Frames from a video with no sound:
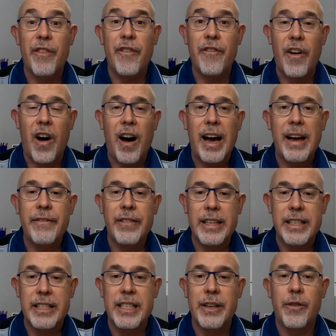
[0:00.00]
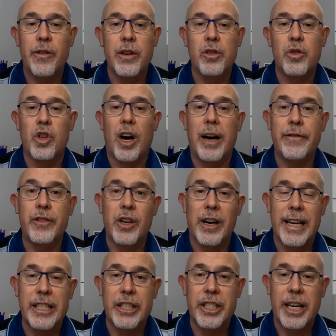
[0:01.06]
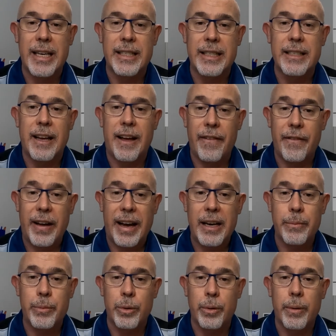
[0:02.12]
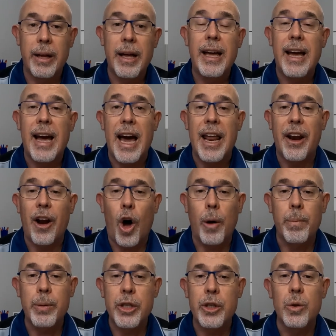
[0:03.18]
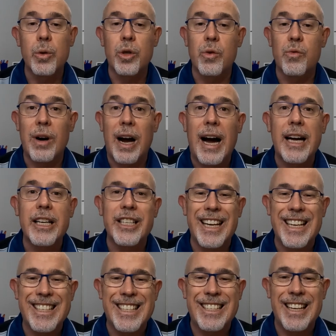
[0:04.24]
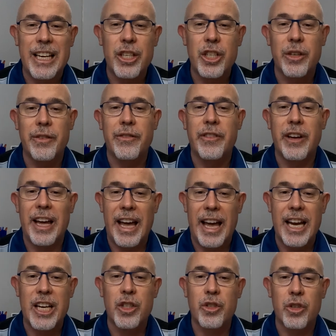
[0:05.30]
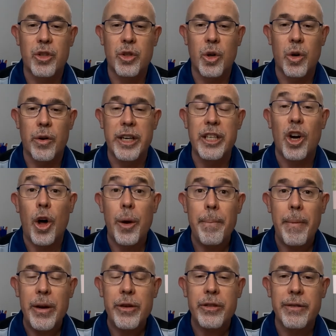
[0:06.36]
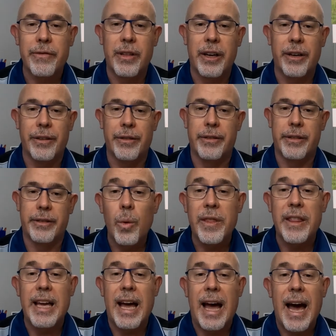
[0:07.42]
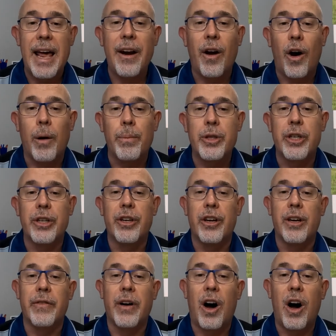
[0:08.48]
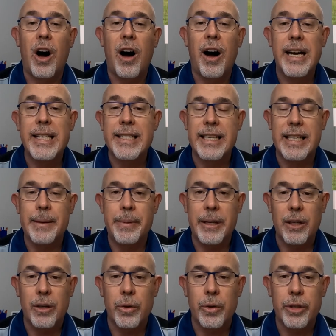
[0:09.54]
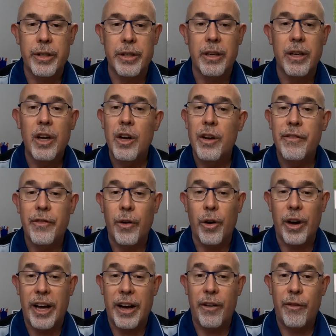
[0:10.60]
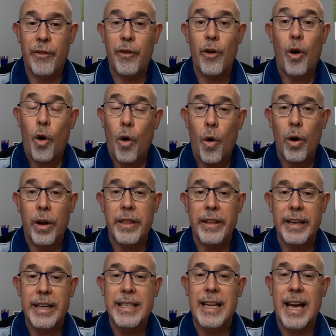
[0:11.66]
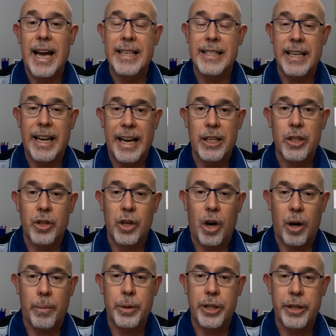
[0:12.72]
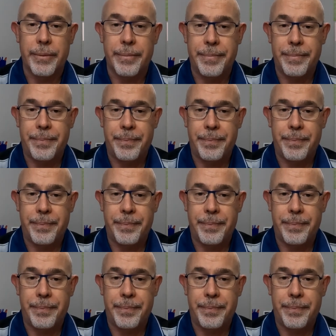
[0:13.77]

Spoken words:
5 different drivetrain chassis available, and an optional garage extension for extra storage on most of those, with the added option of a high sleeping Luton for all of these as an extra option.